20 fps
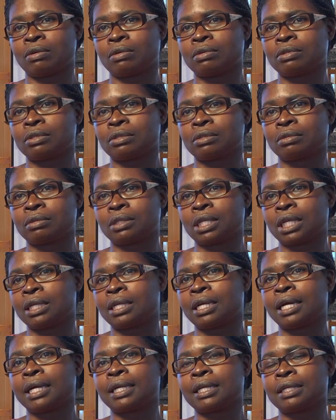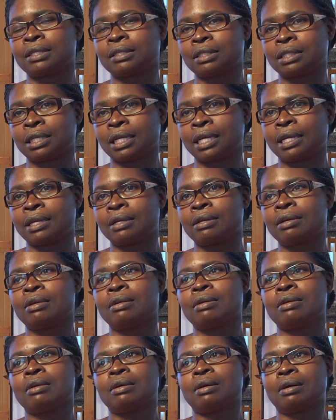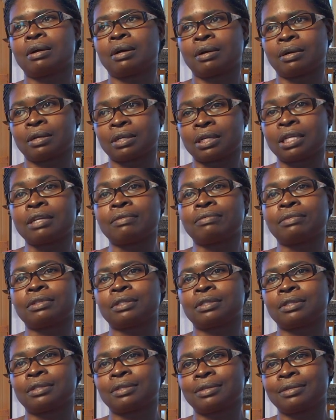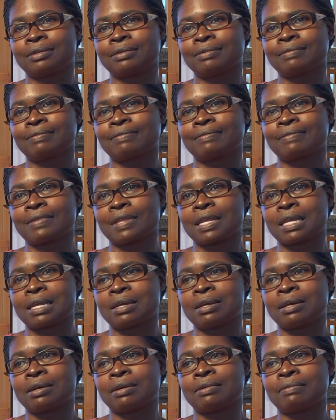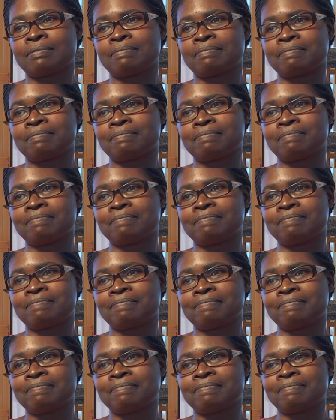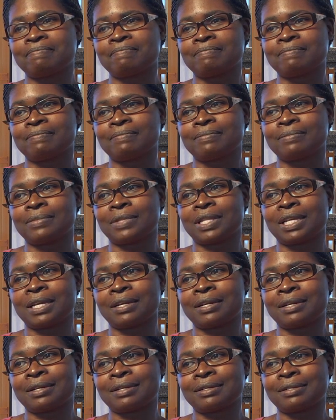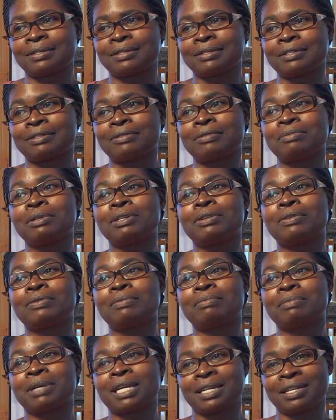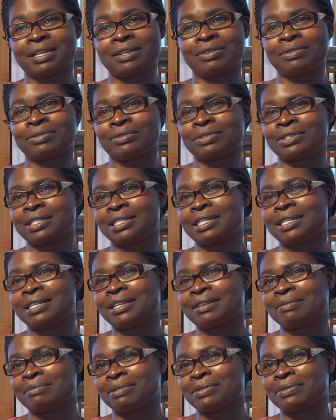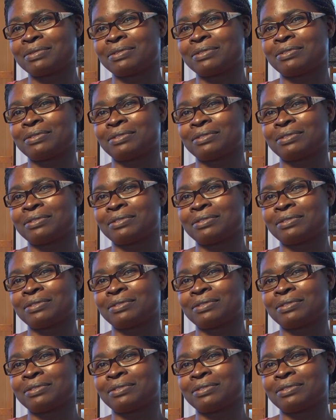also that I can say uh, gives. Um, they're a little bit of my heroes in the neighborhood